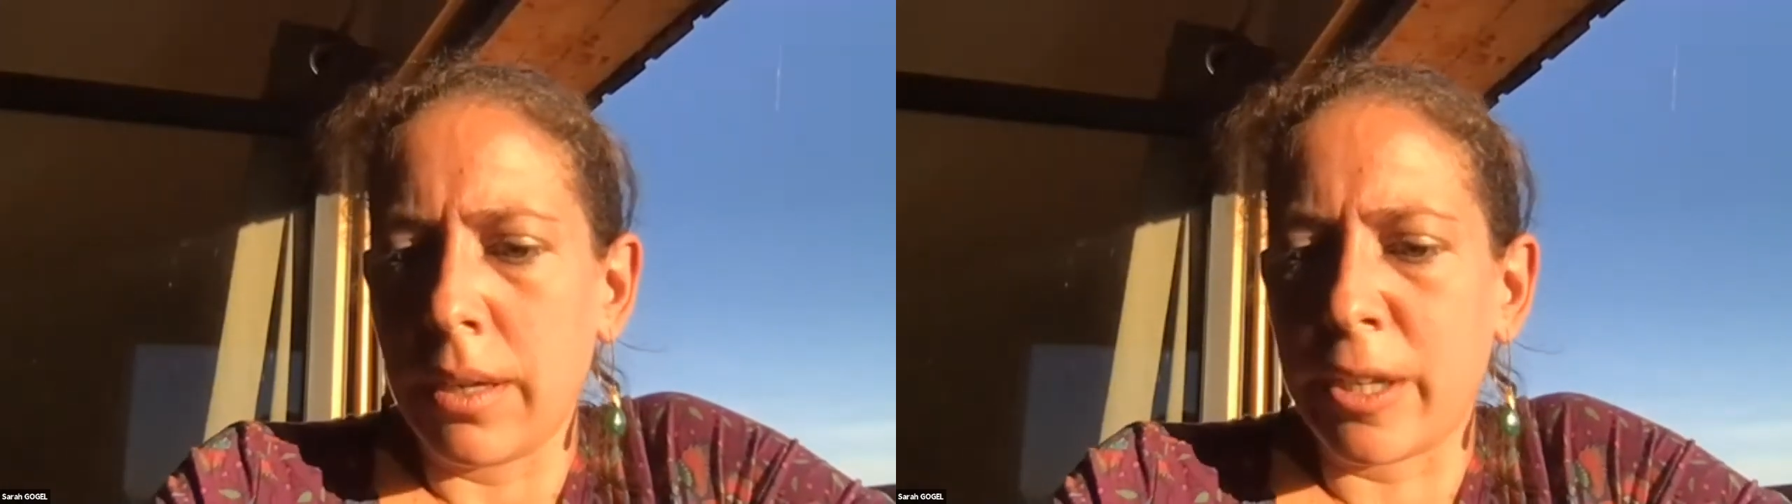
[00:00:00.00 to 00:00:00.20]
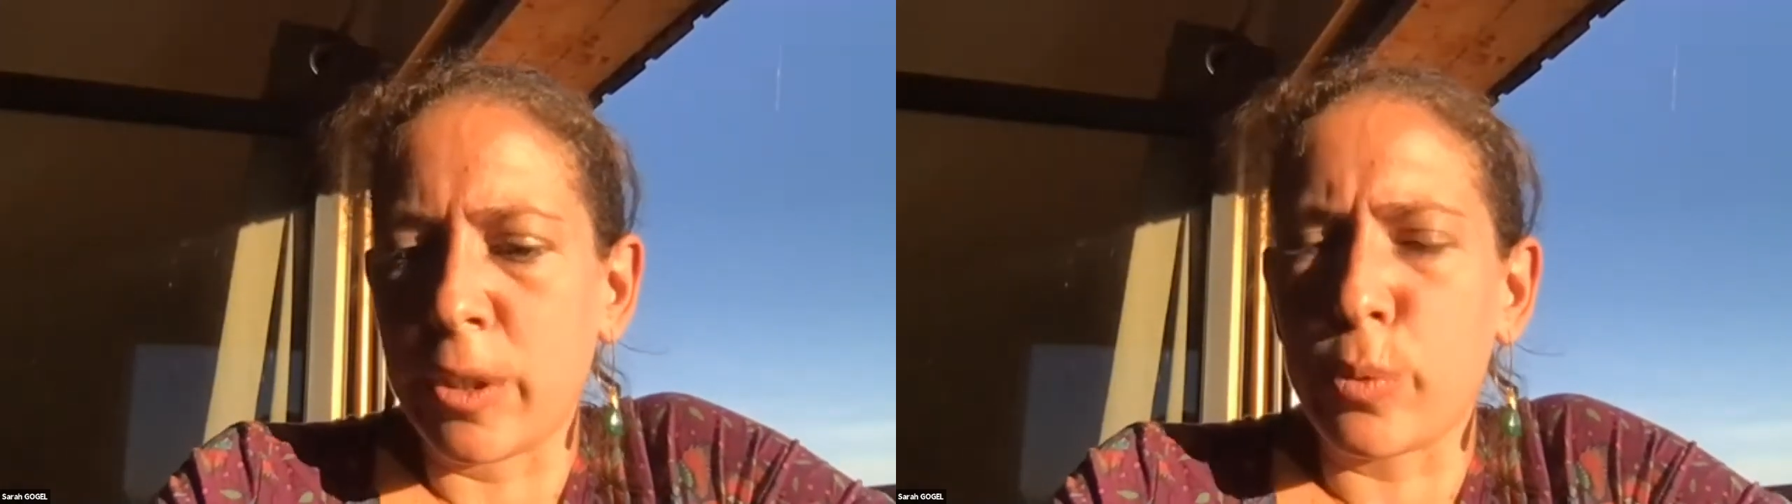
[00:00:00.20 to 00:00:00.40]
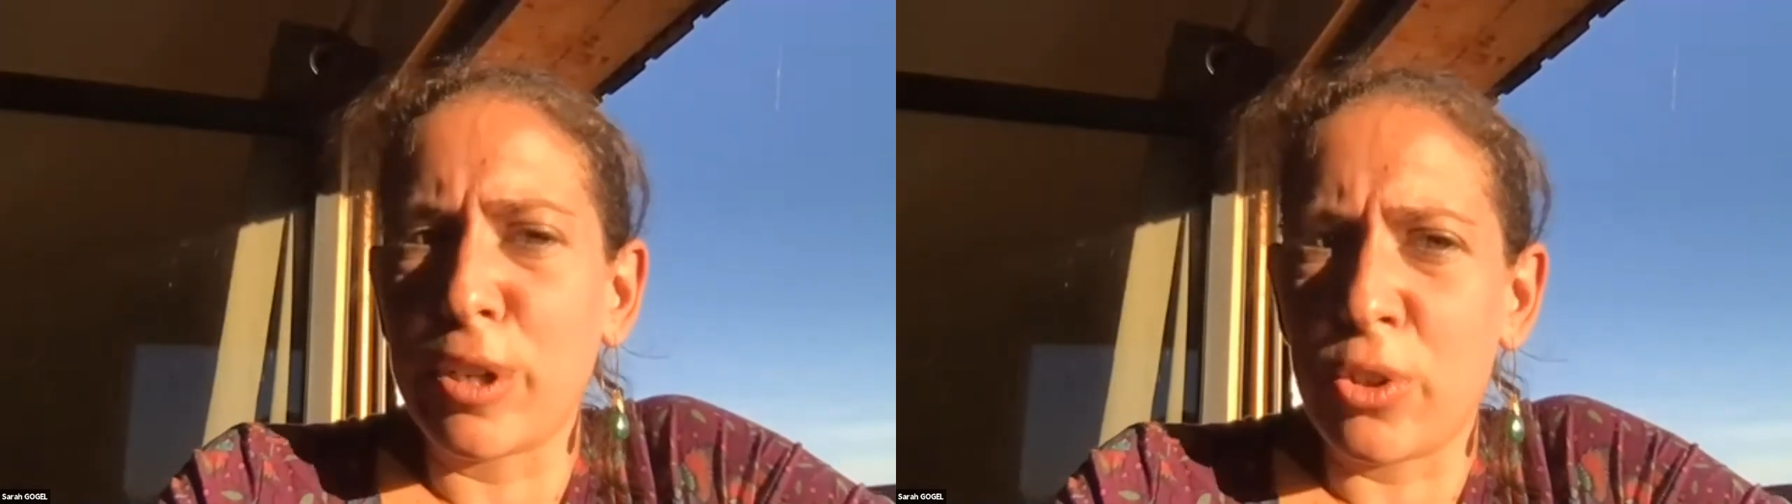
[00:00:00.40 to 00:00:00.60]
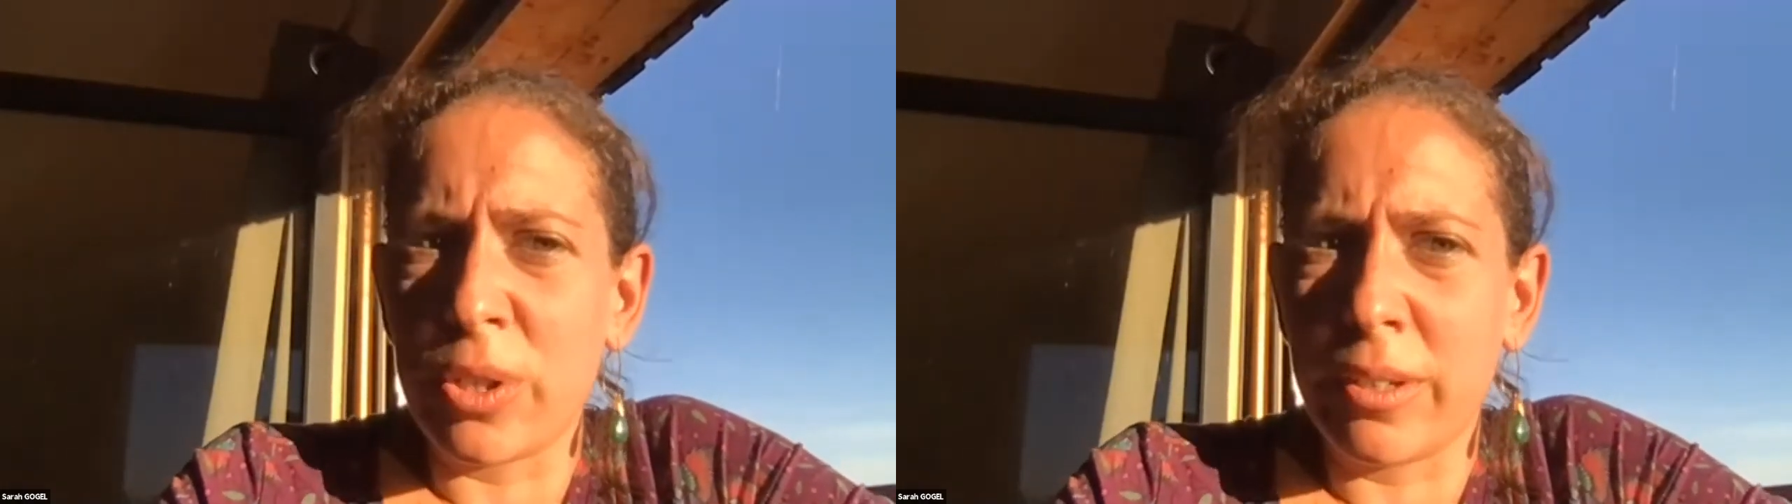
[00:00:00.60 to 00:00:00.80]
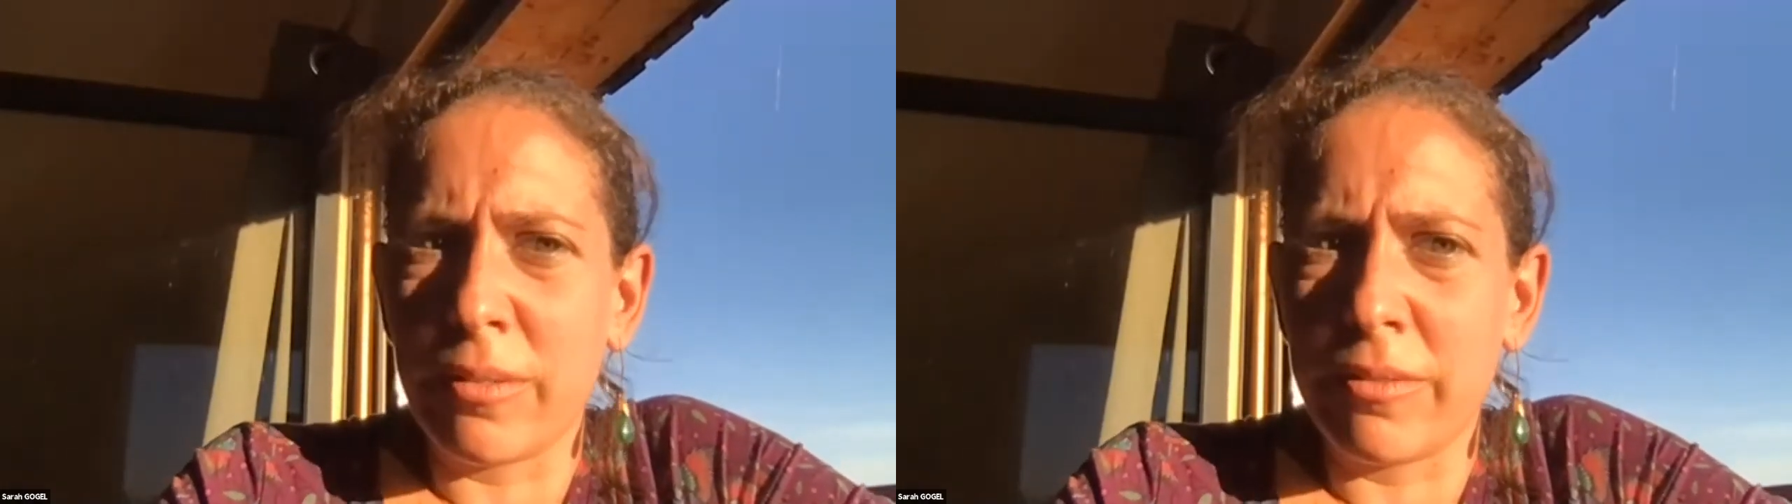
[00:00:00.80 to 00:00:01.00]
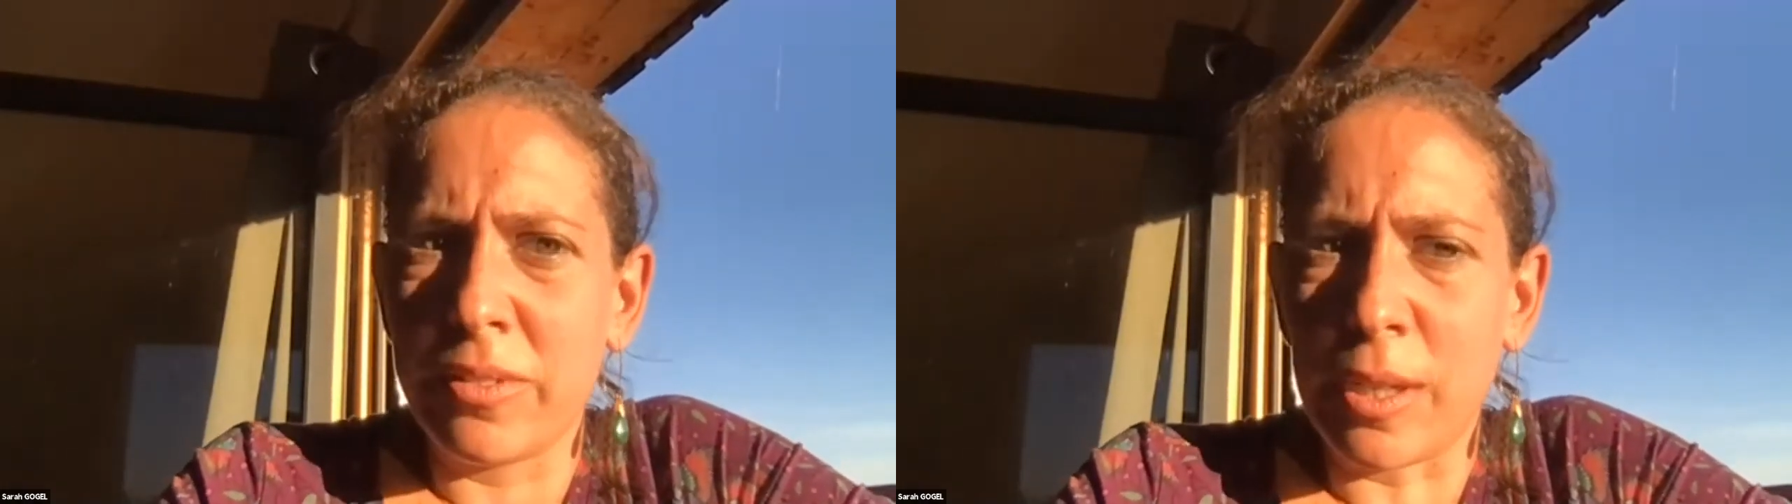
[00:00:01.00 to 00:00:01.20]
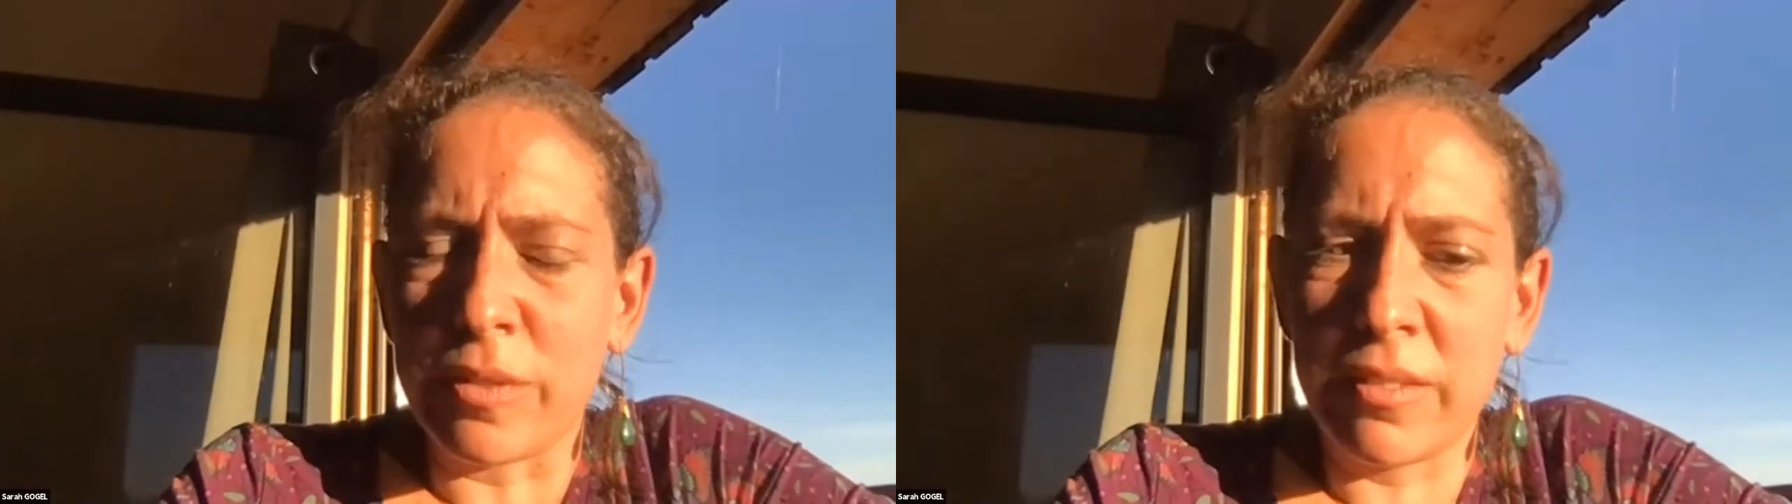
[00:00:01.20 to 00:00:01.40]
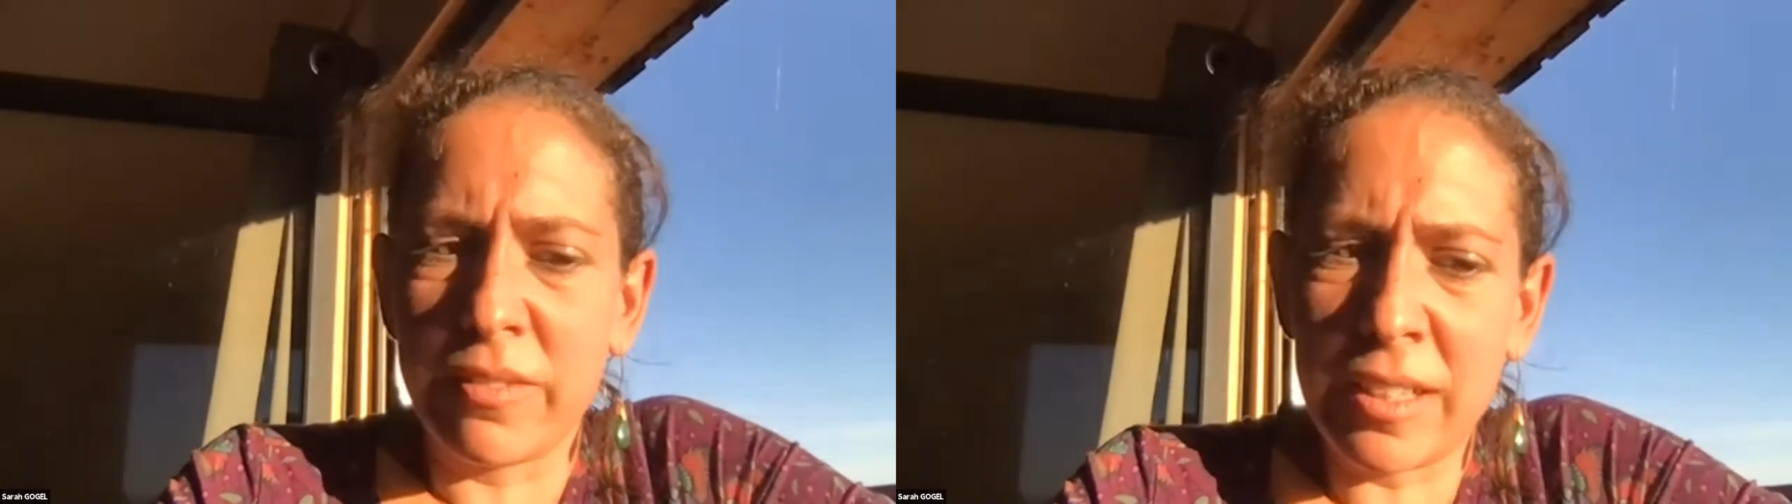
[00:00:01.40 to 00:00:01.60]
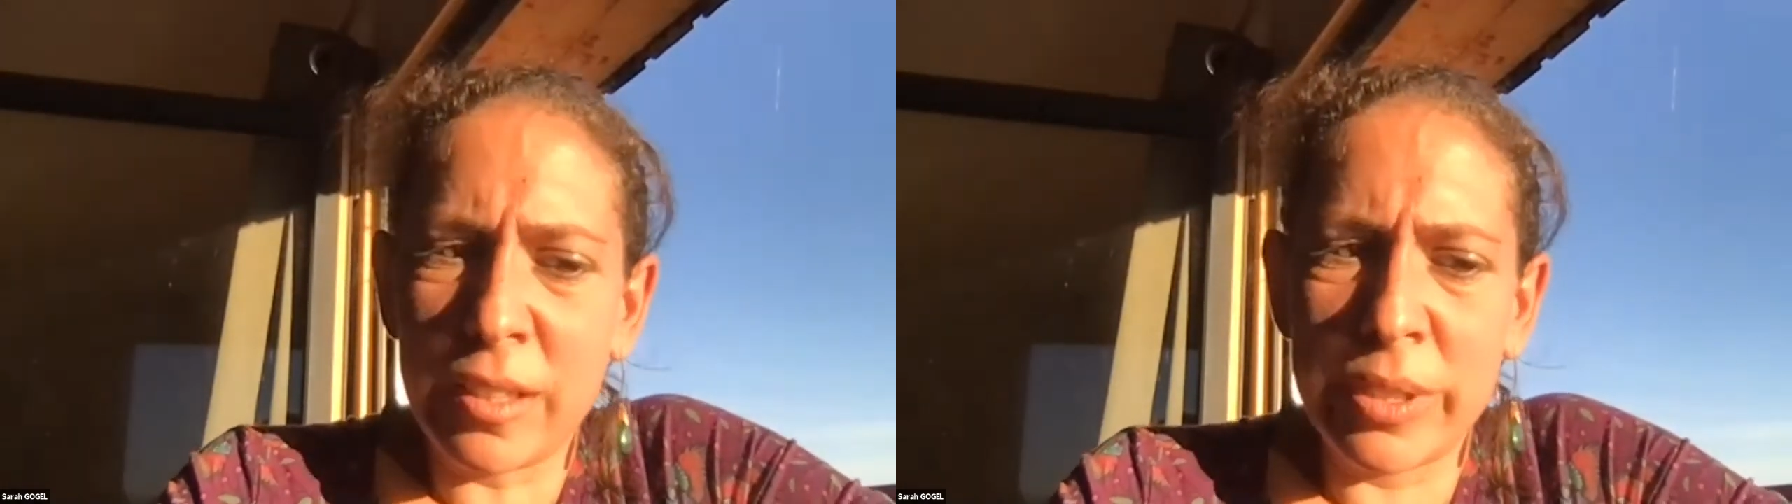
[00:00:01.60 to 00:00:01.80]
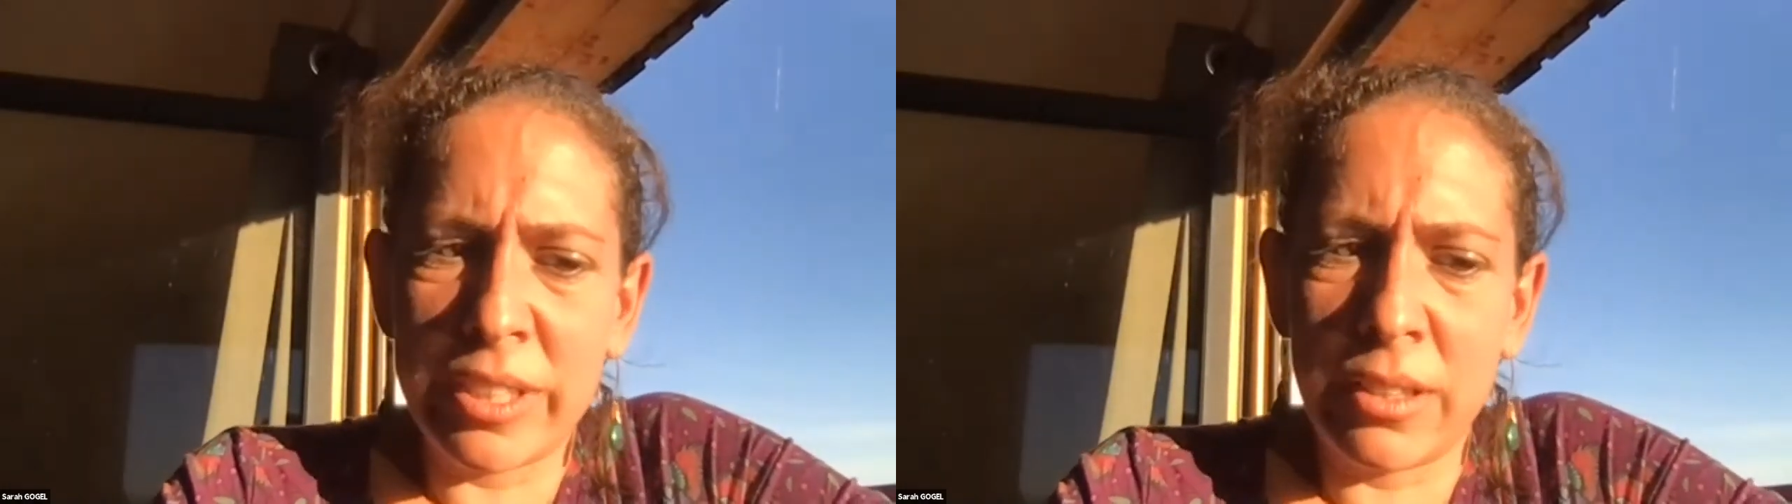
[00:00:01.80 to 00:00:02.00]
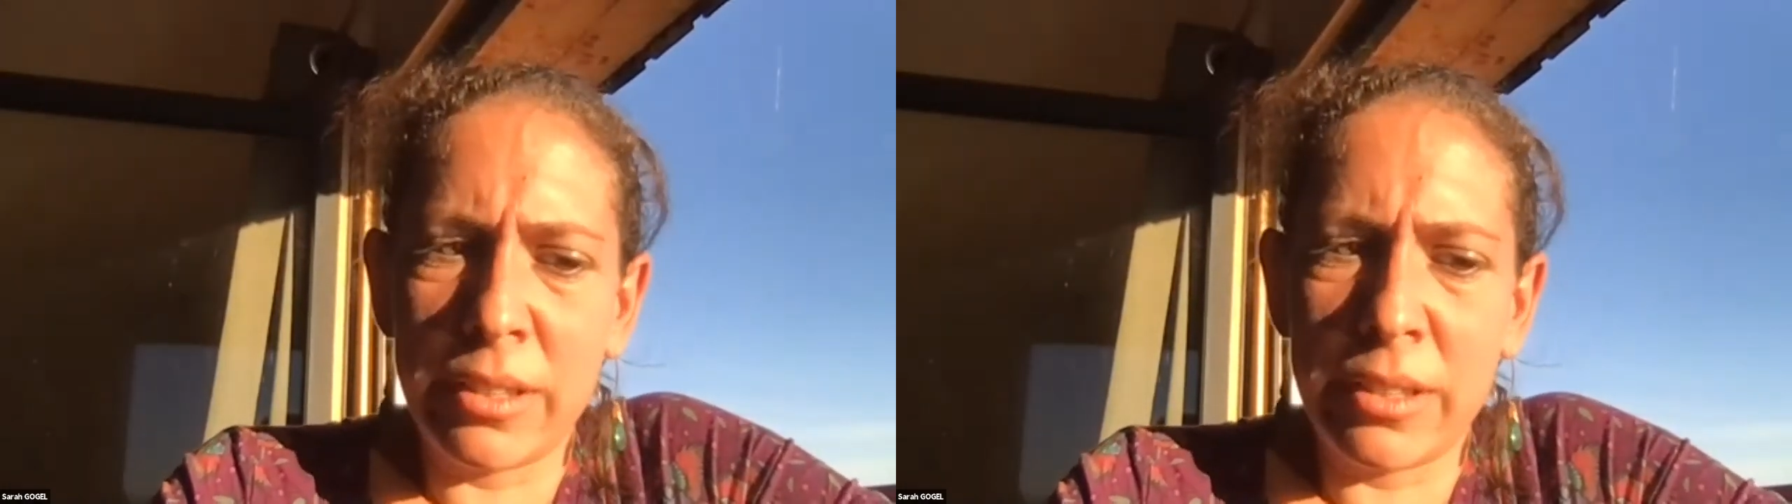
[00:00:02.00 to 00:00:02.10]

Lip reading: exploration of self-development